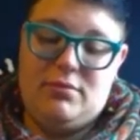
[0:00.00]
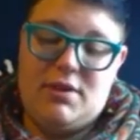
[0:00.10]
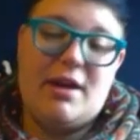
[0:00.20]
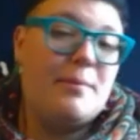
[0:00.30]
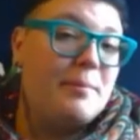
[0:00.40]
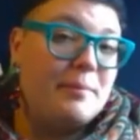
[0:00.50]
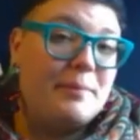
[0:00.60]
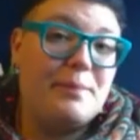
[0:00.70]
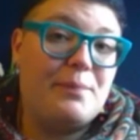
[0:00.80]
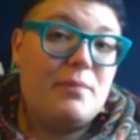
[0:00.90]
Yeah.
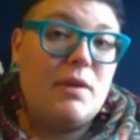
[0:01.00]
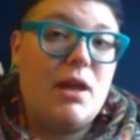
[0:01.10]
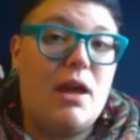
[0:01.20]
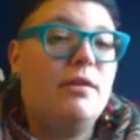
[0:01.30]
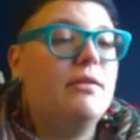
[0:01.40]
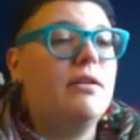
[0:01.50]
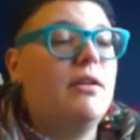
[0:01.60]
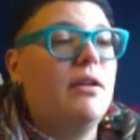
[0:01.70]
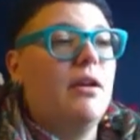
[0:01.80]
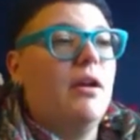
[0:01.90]

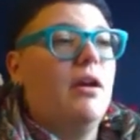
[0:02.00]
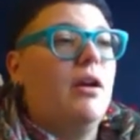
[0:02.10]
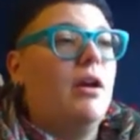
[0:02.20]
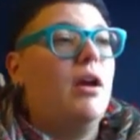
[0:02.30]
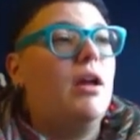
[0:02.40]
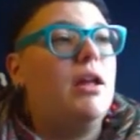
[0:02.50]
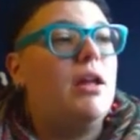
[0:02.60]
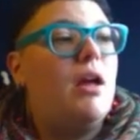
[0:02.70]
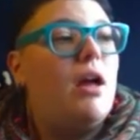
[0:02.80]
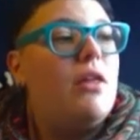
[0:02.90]
And
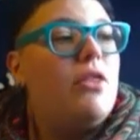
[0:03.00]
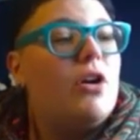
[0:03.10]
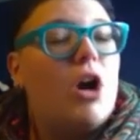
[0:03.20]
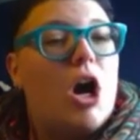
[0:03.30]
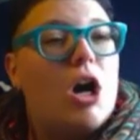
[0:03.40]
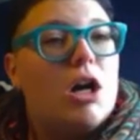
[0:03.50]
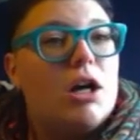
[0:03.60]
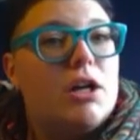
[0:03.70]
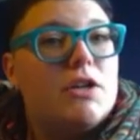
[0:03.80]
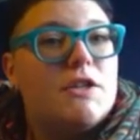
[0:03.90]
there
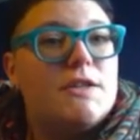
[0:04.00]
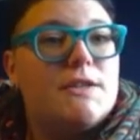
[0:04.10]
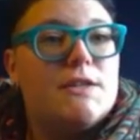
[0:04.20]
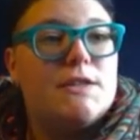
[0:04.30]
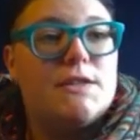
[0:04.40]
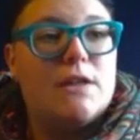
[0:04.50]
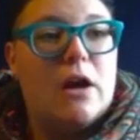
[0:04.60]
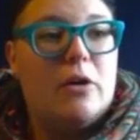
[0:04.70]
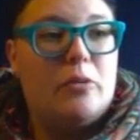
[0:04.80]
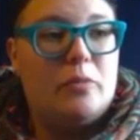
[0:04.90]
are
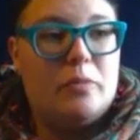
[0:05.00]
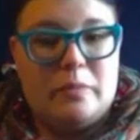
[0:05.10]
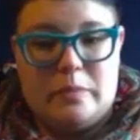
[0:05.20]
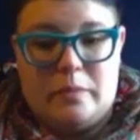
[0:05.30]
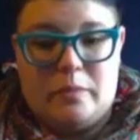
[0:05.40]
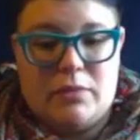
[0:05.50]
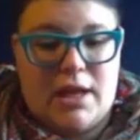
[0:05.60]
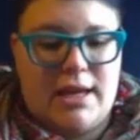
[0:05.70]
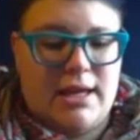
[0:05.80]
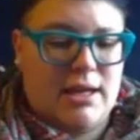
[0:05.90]
some,
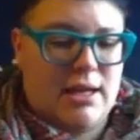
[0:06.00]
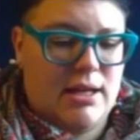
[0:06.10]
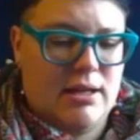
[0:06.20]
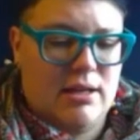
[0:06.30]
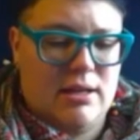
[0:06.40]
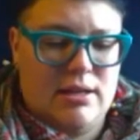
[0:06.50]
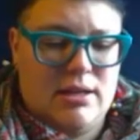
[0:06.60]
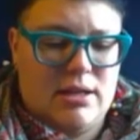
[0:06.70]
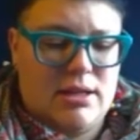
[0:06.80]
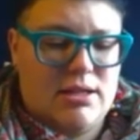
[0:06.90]
like,
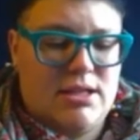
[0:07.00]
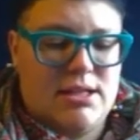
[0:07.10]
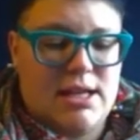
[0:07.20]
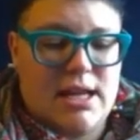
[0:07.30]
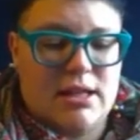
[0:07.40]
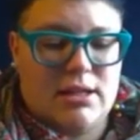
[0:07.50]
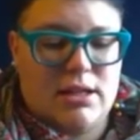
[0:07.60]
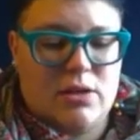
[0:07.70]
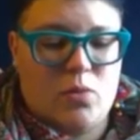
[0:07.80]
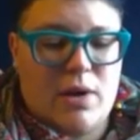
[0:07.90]

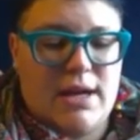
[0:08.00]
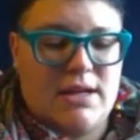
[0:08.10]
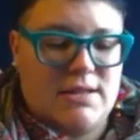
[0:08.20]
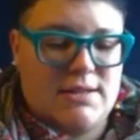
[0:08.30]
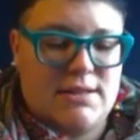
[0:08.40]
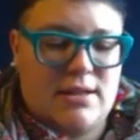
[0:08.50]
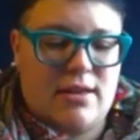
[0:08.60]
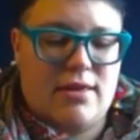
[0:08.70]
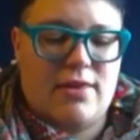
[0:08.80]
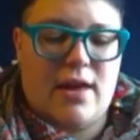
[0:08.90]
daily ways
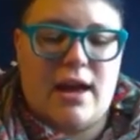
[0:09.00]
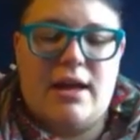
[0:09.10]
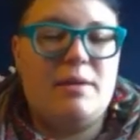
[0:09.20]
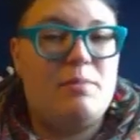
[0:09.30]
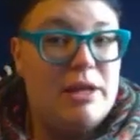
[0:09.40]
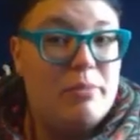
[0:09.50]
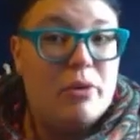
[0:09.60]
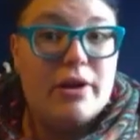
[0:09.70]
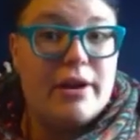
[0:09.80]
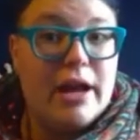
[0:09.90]
that
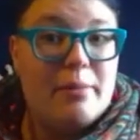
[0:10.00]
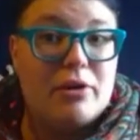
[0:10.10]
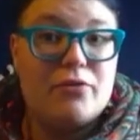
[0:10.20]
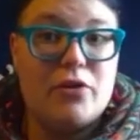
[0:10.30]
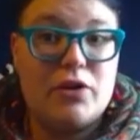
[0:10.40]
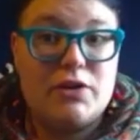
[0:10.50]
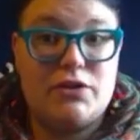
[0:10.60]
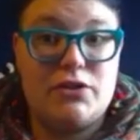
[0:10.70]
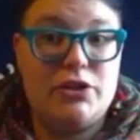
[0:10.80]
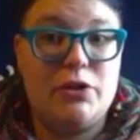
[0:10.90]
people can
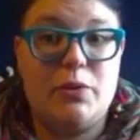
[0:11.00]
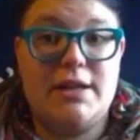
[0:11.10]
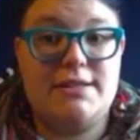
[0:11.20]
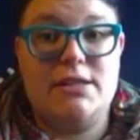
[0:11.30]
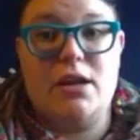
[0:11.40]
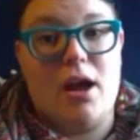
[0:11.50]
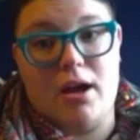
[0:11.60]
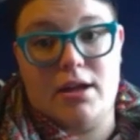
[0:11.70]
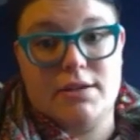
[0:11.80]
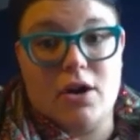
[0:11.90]
hyperfocus too. It's
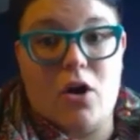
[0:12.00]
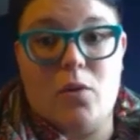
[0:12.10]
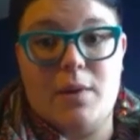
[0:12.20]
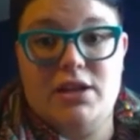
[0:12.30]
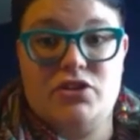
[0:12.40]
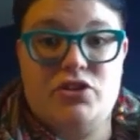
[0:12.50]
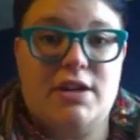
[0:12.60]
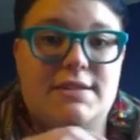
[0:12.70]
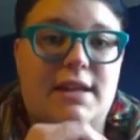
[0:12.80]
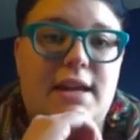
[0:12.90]
not always
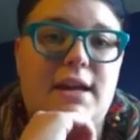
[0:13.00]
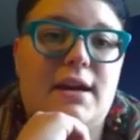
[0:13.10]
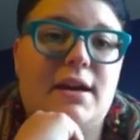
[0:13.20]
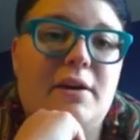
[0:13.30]
just like